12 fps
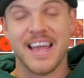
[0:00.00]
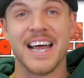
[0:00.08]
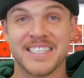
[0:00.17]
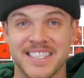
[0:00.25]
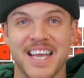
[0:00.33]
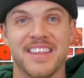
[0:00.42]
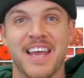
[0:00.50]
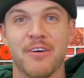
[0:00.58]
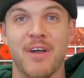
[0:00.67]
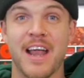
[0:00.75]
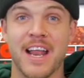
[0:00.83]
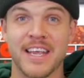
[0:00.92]
I said that
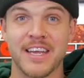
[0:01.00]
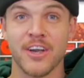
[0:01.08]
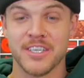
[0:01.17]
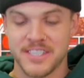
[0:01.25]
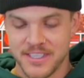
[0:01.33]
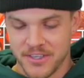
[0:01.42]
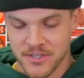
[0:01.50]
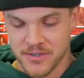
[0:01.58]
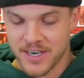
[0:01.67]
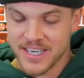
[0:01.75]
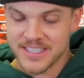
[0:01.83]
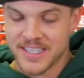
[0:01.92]
right, I guarantee all
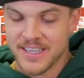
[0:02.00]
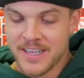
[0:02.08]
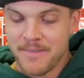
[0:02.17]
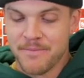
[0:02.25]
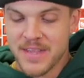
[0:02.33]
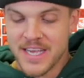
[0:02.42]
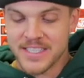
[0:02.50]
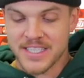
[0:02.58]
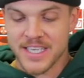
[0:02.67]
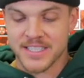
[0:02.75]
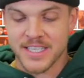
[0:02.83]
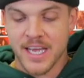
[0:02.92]
you guys. He
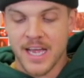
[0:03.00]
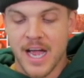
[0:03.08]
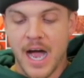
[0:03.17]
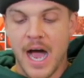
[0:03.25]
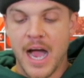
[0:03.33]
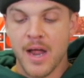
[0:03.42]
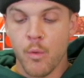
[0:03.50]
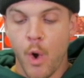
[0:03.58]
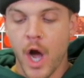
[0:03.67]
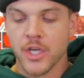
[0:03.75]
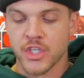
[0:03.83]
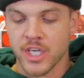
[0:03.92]
says, I
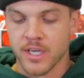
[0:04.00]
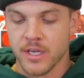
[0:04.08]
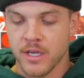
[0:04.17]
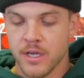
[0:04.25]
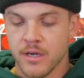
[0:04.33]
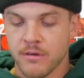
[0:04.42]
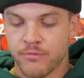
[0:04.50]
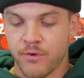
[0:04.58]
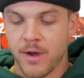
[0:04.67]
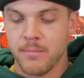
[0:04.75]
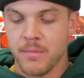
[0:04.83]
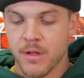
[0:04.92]
watching
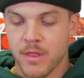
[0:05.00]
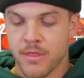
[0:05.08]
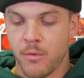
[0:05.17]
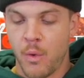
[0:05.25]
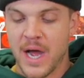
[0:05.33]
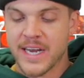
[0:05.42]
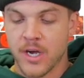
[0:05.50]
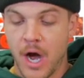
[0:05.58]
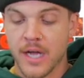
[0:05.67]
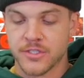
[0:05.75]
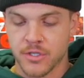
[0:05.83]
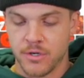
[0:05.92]
from the
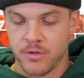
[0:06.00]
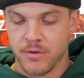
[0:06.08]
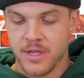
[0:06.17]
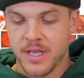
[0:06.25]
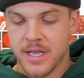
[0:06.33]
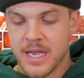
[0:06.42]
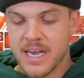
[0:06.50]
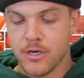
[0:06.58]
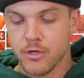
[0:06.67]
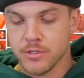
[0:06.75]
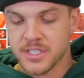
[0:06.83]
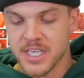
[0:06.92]
Waikato
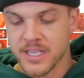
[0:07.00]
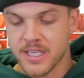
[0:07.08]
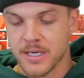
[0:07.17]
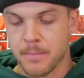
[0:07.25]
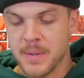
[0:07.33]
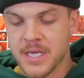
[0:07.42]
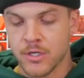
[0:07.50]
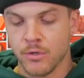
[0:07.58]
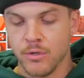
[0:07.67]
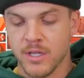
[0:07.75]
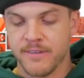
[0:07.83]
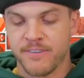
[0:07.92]
in New Zealand. Be
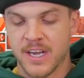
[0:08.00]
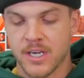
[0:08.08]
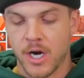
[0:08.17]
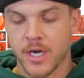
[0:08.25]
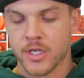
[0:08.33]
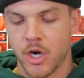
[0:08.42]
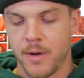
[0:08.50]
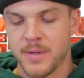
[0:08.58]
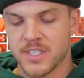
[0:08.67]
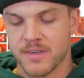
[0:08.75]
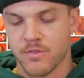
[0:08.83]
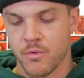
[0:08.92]
cool if I got
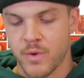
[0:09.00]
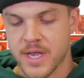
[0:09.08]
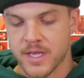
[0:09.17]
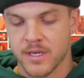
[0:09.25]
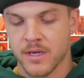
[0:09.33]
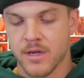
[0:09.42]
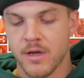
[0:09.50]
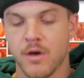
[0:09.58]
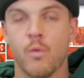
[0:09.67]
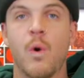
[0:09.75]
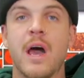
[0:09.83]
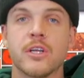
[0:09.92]
comment of the week.
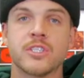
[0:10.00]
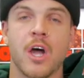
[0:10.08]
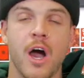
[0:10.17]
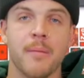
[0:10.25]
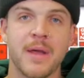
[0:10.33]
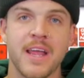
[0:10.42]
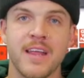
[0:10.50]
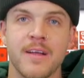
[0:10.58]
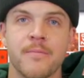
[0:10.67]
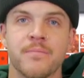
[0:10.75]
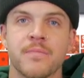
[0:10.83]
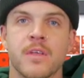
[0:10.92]
Well, Tommy,
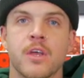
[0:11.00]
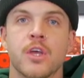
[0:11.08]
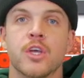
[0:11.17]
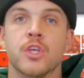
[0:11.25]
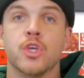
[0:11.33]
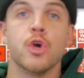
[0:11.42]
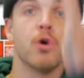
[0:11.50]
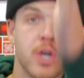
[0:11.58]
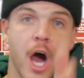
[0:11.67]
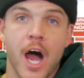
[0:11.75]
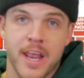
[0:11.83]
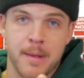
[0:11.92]
you
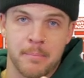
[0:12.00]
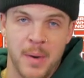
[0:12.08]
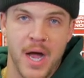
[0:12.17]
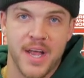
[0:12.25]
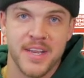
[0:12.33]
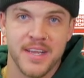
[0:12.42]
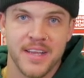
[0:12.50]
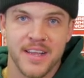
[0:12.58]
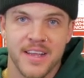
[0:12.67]
got it, bud.